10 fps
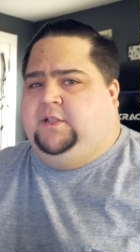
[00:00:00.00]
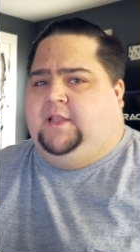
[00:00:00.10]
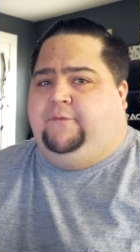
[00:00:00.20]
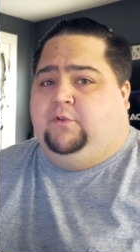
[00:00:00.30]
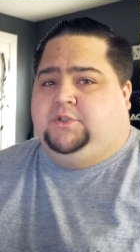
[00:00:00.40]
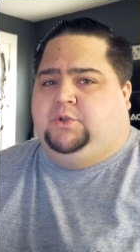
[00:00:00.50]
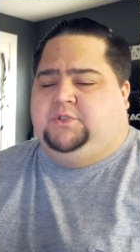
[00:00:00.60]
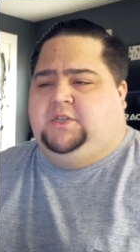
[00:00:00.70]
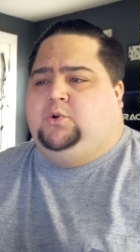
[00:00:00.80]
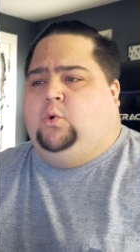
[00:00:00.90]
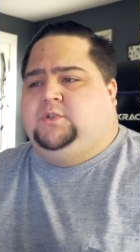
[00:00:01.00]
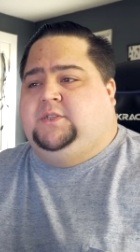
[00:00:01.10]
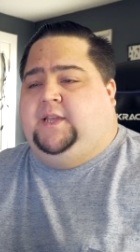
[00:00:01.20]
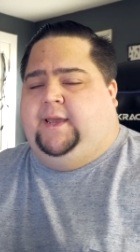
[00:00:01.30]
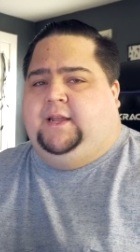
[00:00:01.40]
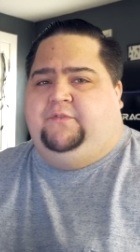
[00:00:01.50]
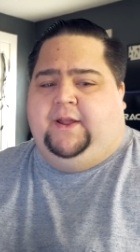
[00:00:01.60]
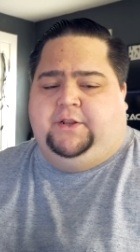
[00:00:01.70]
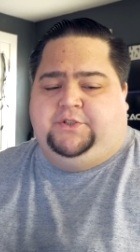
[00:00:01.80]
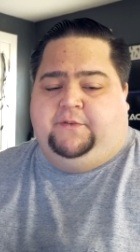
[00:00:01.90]
leverage those E cores and take
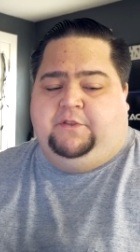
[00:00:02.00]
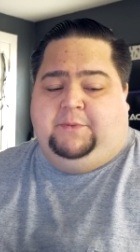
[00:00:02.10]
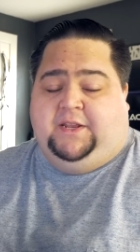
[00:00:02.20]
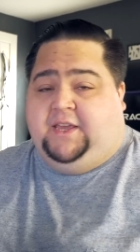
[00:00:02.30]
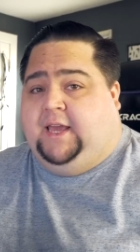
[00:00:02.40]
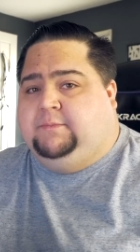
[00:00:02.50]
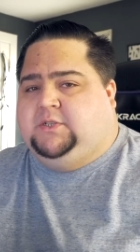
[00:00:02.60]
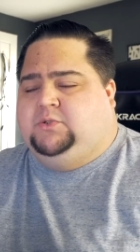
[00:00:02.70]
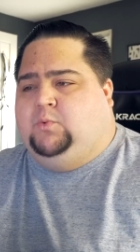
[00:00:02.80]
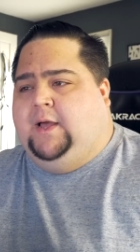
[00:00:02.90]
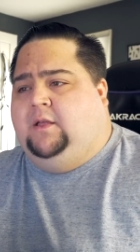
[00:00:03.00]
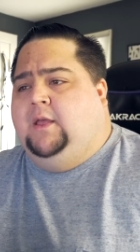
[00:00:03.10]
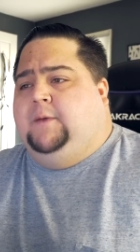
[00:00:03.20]
advantage of them in games as well.